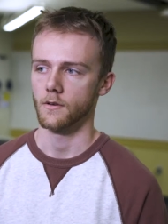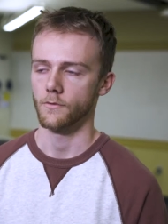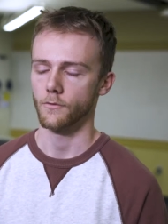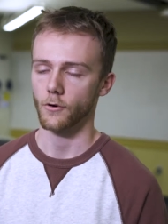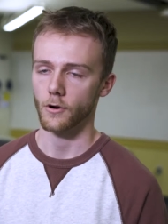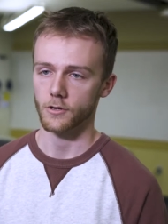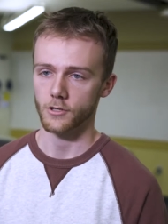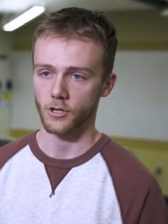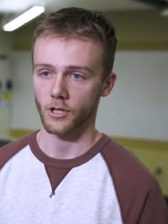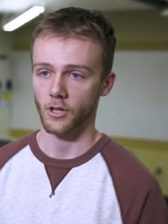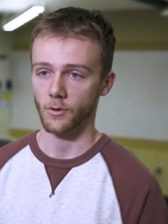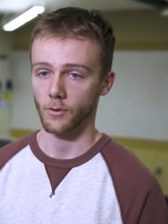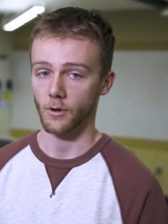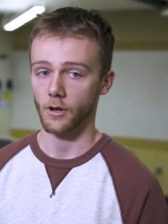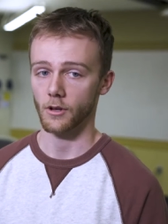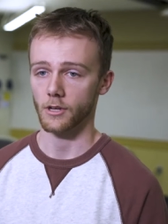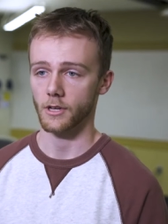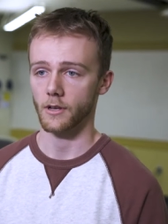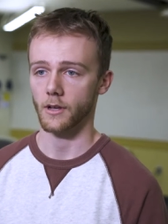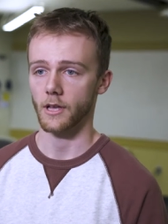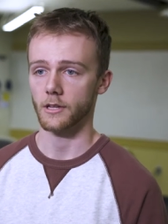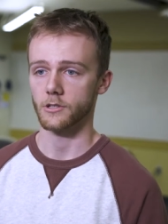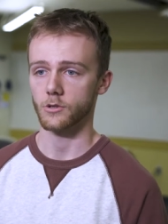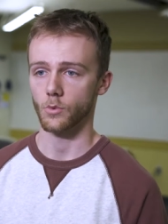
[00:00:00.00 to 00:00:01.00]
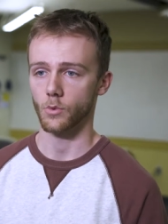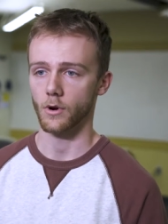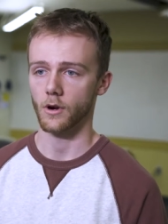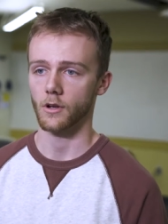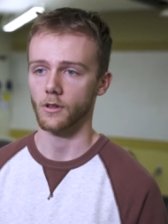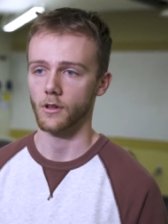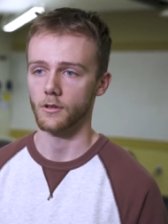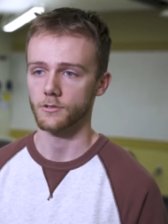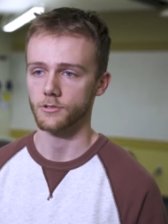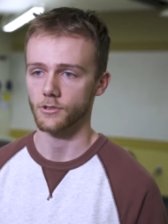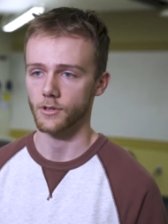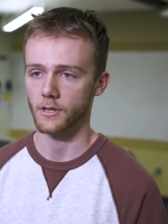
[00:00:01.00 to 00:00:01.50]
Fortunately, we all get to
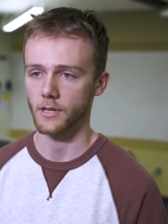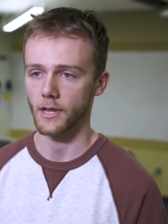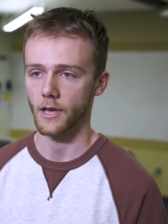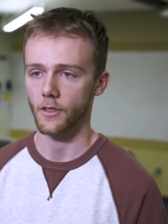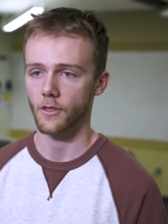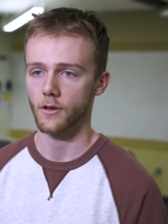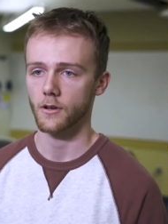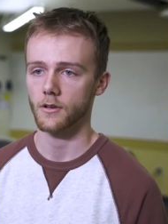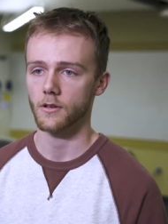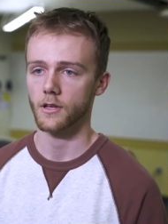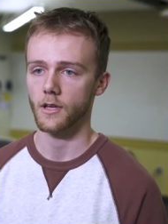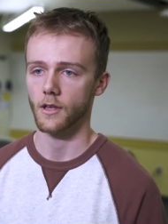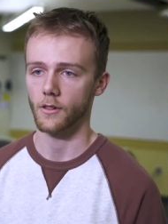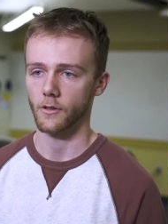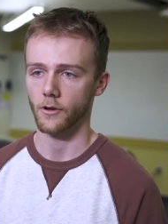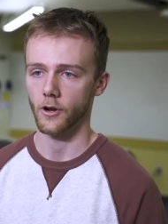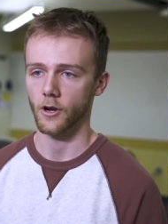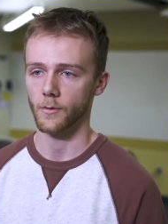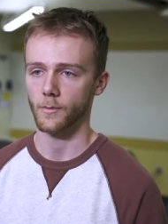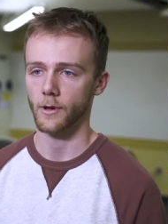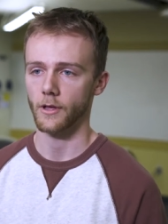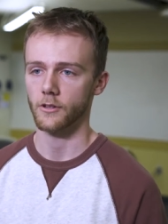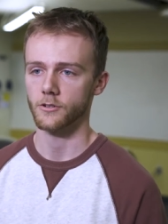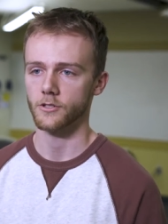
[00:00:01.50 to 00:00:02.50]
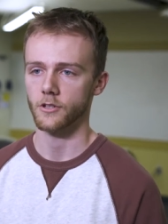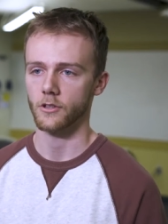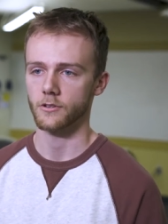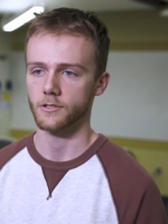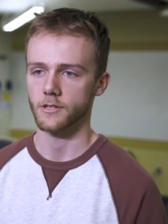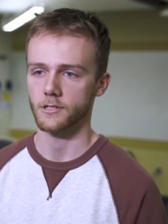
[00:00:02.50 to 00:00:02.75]
work closely together and learn about each other's